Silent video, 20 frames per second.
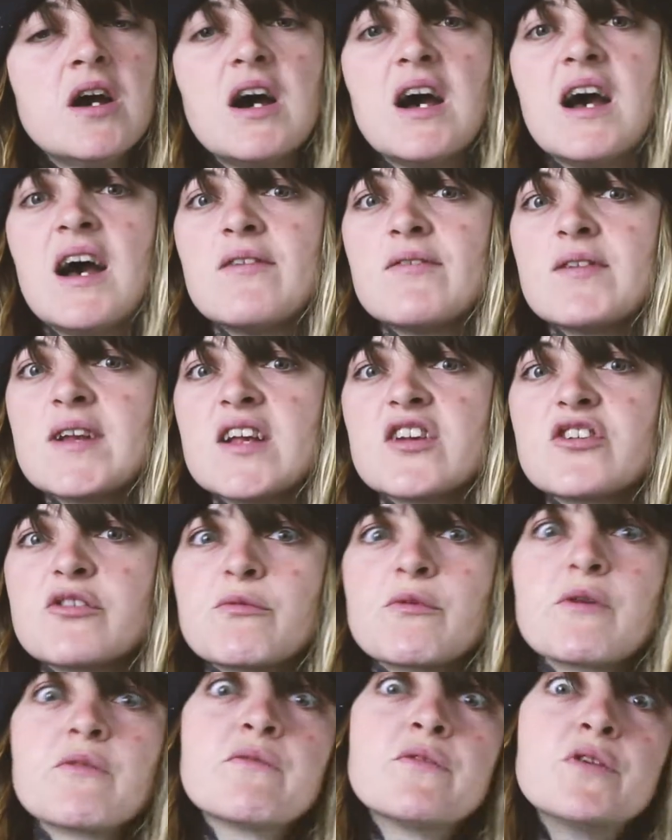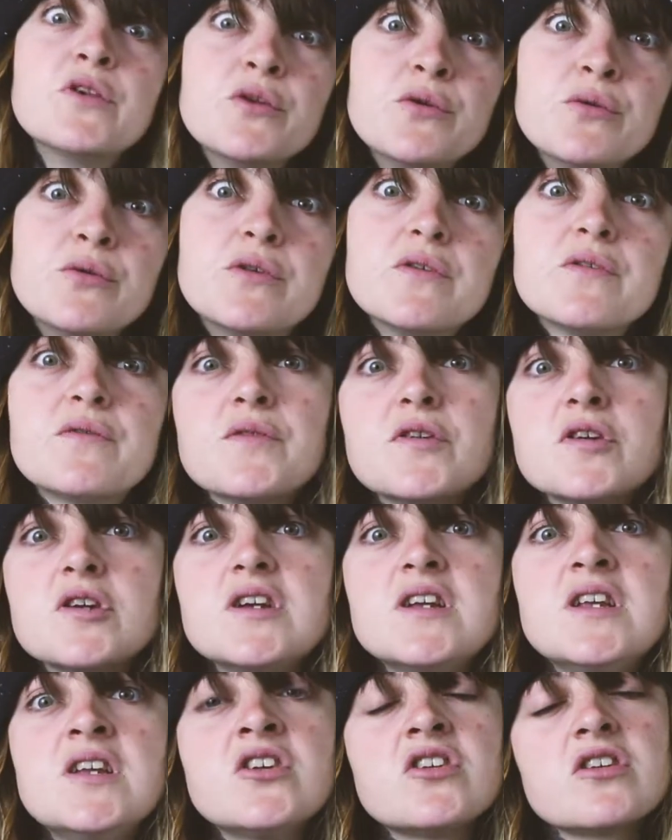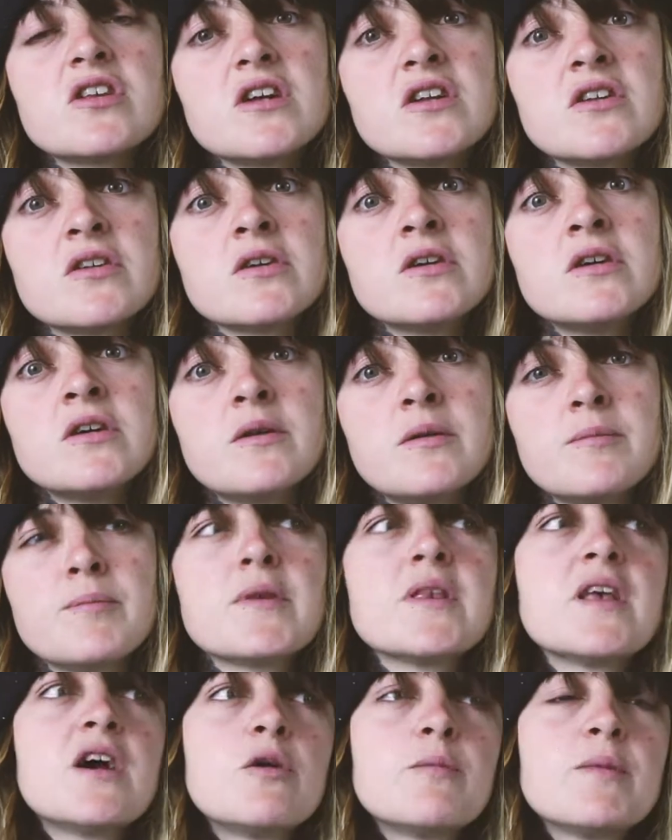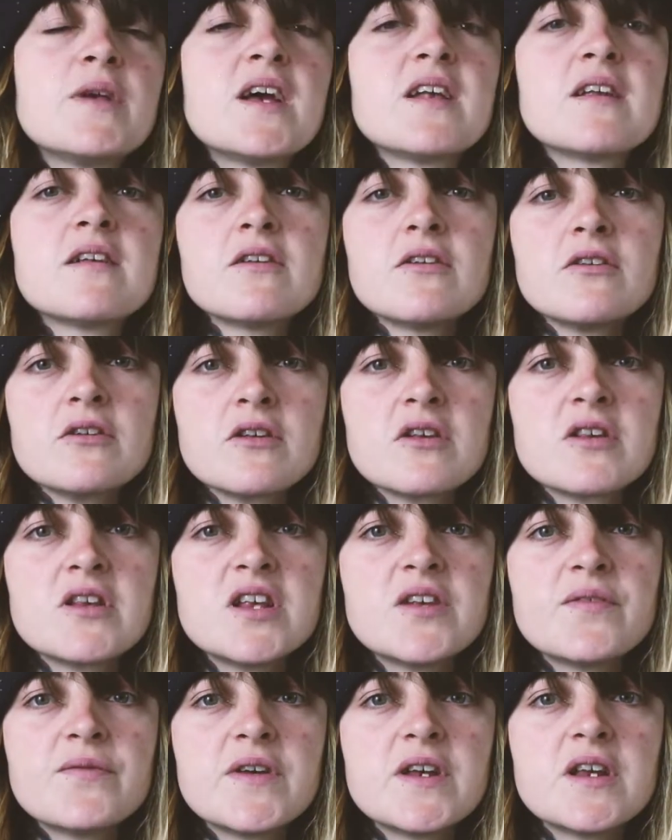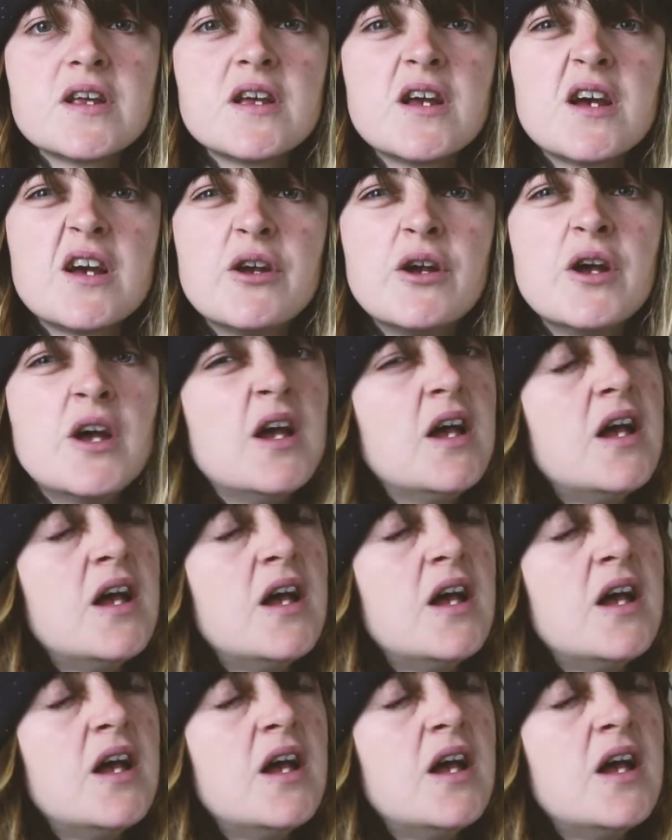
I haven't actually reviewed the footage that I took, but that'll be added onto this video.